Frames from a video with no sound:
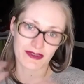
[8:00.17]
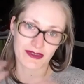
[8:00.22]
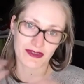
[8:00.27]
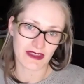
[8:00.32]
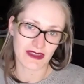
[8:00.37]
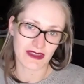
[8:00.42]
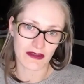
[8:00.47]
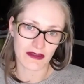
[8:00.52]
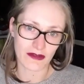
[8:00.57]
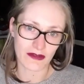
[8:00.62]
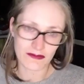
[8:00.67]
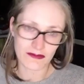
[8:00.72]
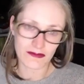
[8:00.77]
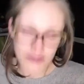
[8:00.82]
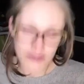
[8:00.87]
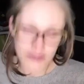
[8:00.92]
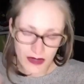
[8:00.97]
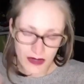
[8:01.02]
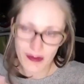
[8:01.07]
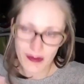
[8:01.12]
they're not
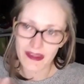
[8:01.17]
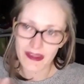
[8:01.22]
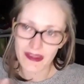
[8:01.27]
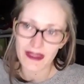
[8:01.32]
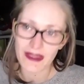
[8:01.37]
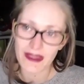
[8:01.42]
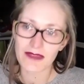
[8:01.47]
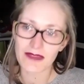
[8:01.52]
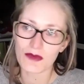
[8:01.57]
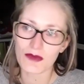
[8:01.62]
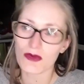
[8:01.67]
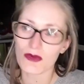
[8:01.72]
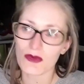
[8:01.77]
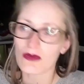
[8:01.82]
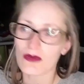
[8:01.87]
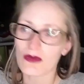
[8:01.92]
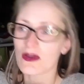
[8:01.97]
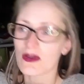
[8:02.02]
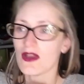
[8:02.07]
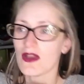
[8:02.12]
growing anymore,
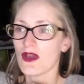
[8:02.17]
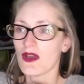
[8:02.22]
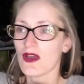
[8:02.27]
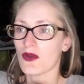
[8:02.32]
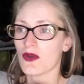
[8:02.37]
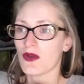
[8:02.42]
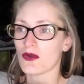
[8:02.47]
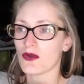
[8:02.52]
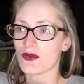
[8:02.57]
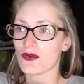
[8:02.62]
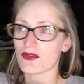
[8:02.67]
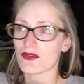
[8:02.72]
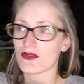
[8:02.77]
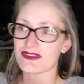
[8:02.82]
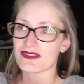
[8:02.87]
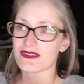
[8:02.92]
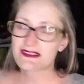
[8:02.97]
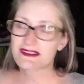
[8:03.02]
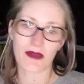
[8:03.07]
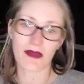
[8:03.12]
or there's
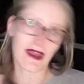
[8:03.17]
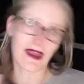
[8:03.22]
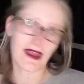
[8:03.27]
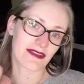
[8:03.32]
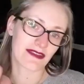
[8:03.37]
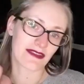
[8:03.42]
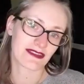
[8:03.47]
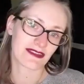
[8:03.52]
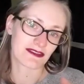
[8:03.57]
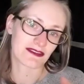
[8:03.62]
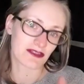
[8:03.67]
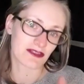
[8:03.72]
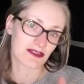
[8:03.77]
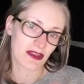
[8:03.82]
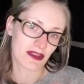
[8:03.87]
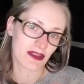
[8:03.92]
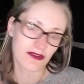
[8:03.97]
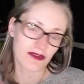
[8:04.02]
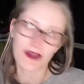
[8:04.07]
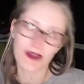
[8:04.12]
no access to that
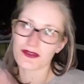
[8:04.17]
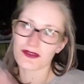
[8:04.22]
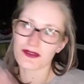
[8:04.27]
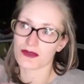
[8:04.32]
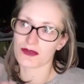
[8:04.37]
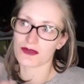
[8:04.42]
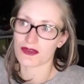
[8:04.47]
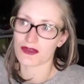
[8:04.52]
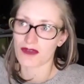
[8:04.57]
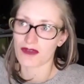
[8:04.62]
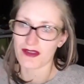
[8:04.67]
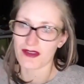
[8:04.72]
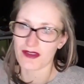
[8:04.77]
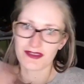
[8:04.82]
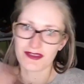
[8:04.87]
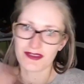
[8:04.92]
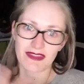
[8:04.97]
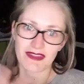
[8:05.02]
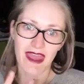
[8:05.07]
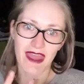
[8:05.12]
grass, or the grass that they
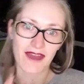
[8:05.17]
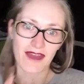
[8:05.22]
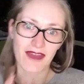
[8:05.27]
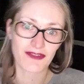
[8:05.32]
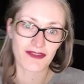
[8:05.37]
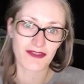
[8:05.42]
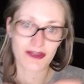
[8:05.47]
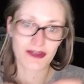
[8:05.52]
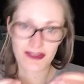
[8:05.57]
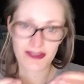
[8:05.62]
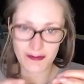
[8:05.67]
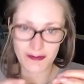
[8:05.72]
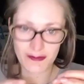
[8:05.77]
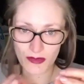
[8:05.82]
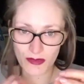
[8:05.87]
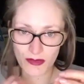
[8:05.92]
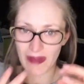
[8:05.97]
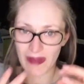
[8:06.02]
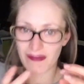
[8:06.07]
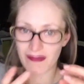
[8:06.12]
have got a small
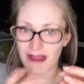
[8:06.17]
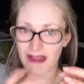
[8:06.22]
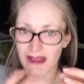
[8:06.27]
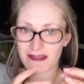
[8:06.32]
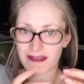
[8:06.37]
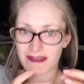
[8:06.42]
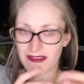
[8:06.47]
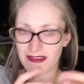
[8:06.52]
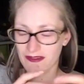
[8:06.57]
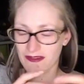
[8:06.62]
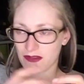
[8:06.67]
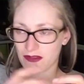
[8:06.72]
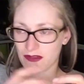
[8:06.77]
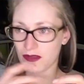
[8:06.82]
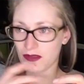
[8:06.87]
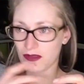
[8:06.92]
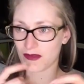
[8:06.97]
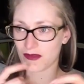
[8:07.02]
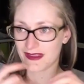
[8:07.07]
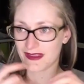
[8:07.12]
amount of access to
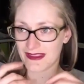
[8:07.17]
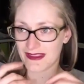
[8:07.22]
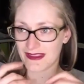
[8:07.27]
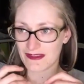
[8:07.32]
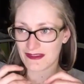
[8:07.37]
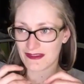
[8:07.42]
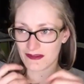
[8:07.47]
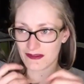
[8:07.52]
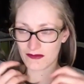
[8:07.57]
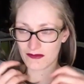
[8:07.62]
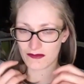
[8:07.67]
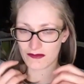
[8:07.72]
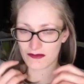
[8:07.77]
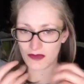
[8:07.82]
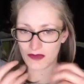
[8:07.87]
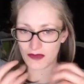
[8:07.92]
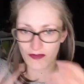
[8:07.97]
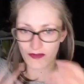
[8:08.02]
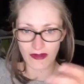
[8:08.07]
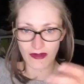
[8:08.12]
is not
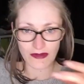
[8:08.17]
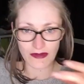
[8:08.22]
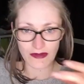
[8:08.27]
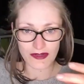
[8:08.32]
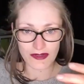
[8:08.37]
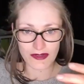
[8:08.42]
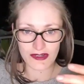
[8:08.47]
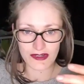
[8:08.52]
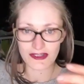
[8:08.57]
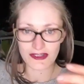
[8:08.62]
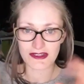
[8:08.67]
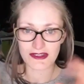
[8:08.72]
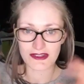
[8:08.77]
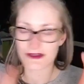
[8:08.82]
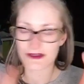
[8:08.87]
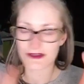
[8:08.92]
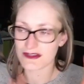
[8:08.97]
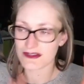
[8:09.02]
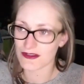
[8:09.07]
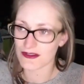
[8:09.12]
very nutritious, so
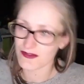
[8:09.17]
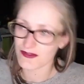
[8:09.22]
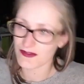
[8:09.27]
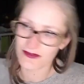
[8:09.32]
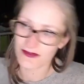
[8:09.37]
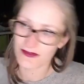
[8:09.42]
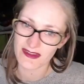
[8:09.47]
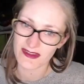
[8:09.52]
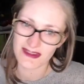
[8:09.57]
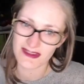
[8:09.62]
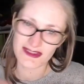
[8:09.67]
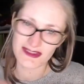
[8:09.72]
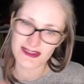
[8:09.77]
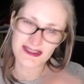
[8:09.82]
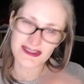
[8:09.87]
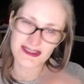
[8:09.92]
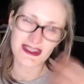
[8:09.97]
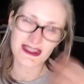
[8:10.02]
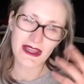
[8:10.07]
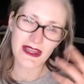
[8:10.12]

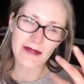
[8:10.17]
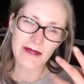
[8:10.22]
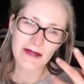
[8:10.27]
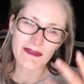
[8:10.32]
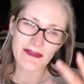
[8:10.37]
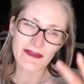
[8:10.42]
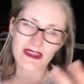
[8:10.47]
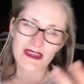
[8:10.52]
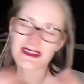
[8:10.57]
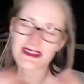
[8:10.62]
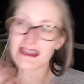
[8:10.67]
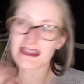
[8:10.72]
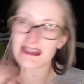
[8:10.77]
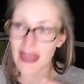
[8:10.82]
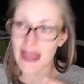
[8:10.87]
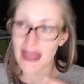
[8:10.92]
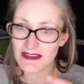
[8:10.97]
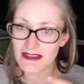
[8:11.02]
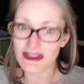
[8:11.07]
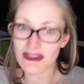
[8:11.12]
it's again
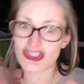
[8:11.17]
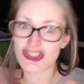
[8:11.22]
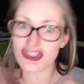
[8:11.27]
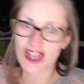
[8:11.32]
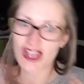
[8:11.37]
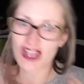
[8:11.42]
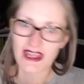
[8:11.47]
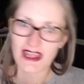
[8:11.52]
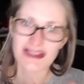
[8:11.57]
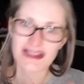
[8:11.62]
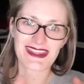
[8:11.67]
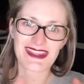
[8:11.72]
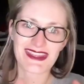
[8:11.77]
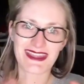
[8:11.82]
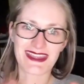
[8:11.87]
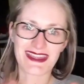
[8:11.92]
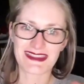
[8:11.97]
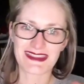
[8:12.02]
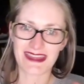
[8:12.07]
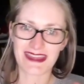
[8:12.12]
a change
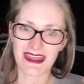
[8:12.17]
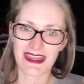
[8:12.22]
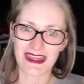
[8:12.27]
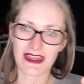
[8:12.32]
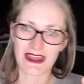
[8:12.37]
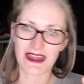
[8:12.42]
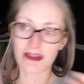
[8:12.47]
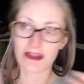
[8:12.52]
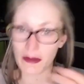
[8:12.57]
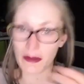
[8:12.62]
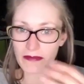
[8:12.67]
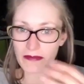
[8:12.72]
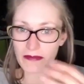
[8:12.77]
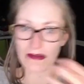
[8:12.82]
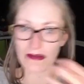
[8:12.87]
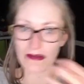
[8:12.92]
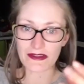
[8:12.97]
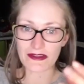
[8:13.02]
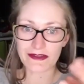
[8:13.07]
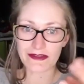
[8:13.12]
in their gut
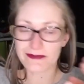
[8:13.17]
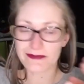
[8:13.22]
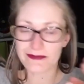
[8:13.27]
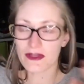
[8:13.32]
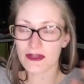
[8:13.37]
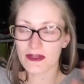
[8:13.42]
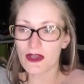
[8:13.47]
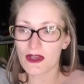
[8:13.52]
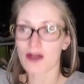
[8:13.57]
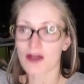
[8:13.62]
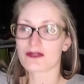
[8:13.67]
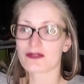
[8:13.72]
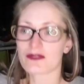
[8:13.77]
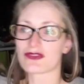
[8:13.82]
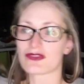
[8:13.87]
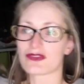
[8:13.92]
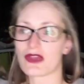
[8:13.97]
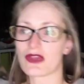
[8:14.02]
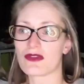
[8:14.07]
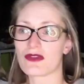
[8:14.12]
biome.
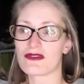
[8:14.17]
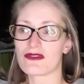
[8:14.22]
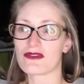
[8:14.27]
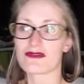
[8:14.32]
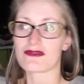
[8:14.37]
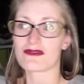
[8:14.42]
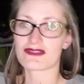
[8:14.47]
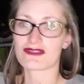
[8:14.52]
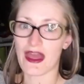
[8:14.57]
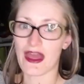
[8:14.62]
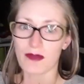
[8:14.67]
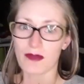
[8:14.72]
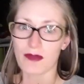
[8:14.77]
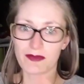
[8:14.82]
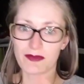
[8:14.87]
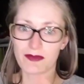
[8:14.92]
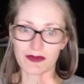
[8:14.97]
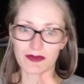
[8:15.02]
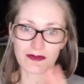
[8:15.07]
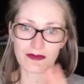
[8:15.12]
So to help
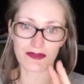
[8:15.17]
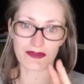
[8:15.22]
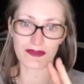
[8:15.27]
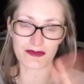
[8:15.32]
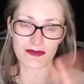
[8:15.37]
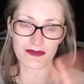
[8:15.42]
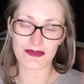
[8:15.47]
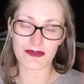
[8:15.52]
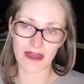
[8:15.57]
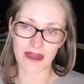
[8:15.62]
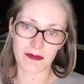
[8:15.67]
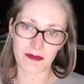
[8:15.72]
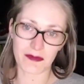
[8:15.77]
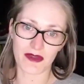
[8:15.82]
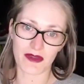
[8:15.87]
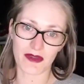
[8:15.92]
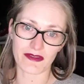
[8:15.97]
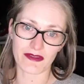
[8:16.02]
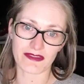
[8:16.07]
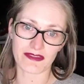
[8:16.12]
them through that
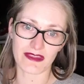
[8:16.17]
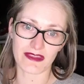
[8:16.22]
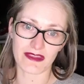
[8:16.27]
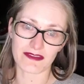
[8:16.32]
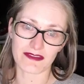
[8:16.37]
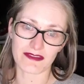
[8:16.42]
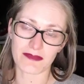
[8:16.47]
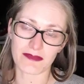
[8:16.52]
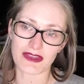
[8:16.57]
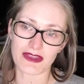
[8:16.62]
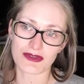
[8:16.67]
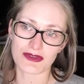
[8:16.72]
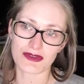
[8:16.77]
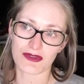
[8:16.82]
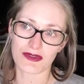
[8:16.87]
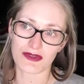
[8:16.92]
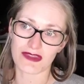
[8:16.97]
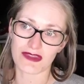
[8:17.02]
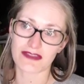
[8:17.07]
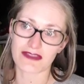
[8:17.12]
process, to make sure that they
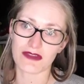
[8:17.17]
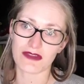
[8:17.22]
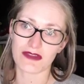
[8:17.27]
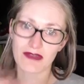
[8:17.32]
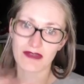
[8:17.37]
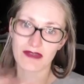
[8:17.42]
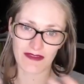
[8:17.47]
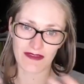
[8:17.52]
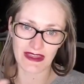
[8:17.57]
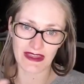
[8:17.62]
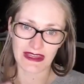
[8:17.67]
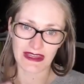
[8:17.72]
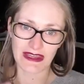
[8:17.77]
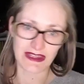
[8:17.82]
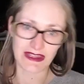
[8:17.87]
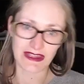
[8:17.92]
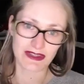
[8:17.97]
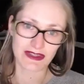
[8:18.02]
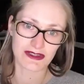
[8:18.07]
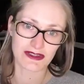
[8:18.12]
don't have any
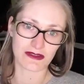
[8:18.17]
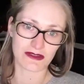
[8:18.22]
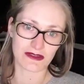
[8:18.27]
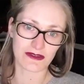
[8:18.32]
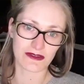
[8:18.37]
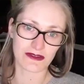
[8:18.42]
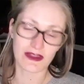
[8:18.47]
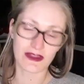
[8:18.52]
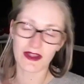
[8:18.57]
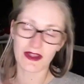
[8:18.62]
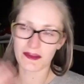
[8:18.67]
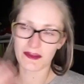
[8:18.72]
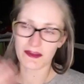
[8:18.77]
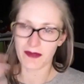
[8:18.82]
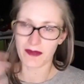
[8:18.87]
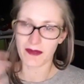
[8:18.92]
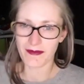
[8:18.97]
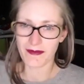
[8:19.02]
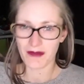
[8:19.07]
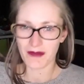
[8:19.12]
issues, the
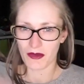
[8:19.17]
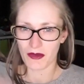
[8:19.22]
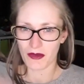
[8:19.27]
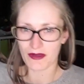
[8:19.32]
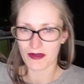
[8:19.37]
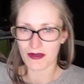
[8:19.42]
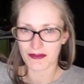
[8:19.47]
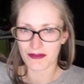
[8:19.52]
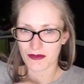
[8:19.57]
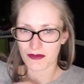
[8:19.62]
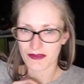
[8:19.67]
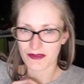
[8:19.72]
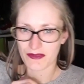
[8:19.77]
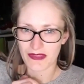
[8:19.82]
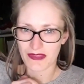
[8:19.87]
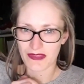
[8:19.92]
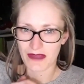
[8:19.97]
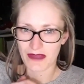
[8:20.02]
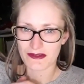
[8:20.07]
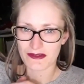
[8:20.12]
peppermint oil is also there
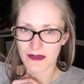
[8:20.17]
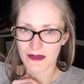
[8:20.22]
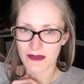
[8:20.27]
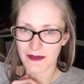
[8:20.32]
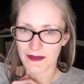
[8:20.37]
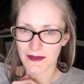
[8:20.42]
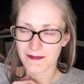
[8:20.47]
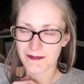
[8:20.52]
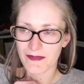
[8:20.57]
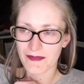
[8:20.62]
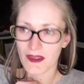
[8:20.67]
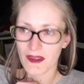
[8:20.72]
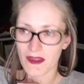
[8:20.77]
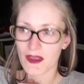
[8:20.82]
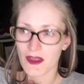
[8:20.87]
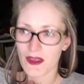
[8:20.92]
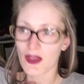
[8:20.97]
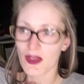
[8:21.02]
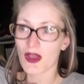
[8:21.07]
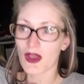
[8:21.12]
as well.
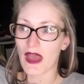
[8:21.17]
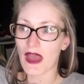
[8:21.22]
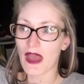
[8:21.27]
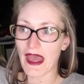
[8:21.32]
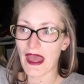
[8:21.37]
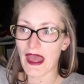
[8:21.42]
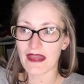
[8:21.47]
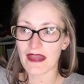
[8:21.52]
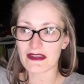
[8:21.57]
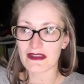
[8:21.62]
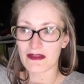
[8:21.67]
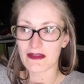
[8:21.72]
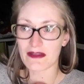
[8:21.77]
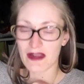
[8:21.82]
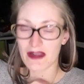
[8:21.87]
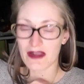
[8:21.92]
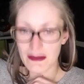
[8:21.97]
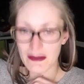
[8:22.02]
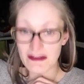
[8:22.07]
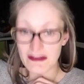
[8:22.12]
And let
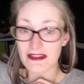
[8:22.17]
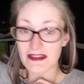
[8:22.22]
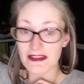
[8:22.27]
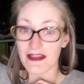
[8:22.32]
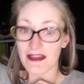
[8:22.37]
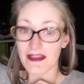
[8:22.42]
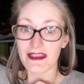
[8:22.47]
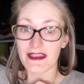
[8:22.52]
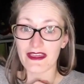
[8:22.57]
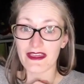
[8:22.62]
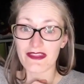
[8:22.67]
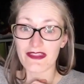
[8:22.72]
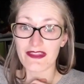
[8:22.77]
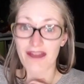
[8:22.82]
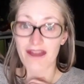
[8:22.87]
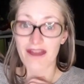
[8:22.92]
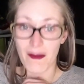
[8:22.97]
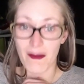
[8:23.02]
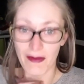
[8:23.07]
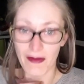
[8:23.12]
me tell you,
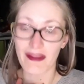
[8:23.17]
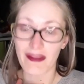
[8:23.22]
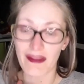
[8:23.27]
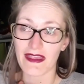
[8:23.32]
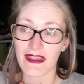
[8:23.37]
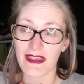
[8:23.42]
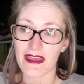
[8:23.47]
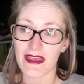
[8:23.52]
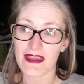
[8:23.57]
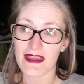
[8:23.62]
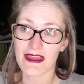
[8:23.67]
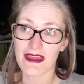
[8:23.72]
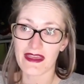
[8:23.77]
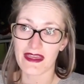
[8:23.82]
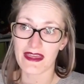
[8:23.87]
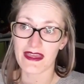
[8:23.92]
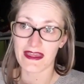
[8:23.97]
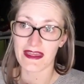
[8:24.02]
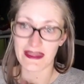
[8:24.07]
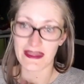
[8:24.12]
that bucket
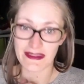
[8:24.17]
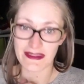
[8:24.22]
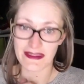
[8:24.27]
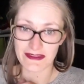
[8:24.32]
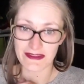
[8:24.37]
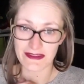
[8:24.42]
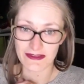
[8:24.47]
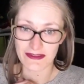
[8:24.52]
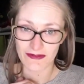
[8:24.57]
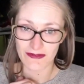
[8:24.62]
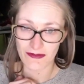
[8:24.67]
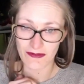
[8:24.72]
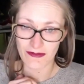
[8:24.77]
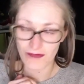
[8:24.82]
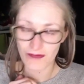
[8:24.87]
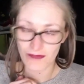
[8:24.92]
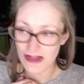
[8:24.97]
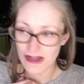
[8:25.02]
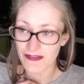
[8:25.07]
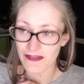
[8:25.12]
is
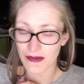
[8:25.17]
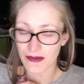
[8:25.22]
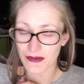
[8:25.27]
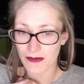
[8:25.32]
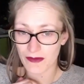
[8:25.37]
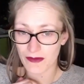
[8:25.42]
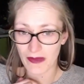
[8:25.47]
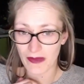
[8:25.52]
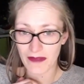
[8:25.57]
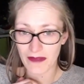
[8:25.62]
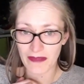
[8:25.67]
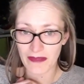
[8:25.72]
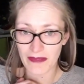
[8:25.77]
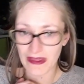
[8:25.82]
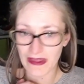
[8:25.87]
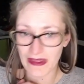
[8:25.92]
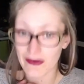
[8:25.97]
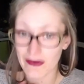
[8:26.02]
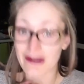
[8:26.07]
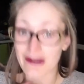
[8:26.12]
refilled by me
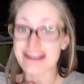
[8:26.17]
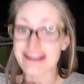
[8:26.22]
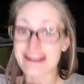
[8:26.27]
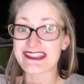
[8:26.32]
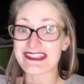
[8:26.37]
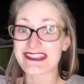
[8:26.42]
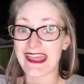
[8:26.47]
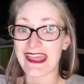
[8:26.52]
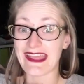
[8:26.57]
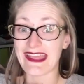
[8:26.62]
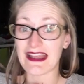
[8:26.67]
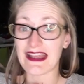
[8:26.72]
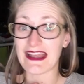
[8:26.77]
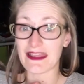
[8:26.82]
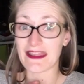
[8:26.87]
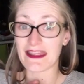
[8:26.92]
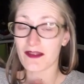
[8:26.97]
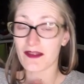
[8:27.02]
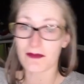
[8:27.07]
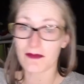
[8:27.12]
daily
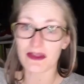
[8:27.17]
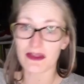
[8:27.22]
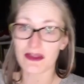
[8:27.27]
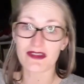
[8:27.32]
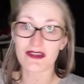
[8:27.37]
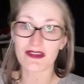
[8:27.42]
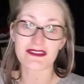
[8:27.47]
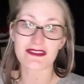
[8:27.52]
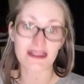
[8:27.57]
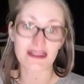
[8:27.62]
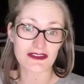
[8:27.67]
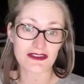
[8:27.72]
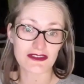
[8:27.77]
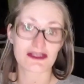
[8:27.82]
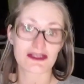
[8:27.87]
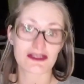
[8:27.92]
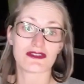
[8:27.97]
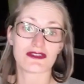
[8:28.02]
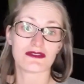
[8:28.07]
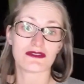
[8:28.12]
because they
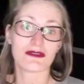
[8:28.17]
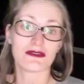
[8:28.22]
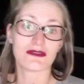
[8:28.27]
do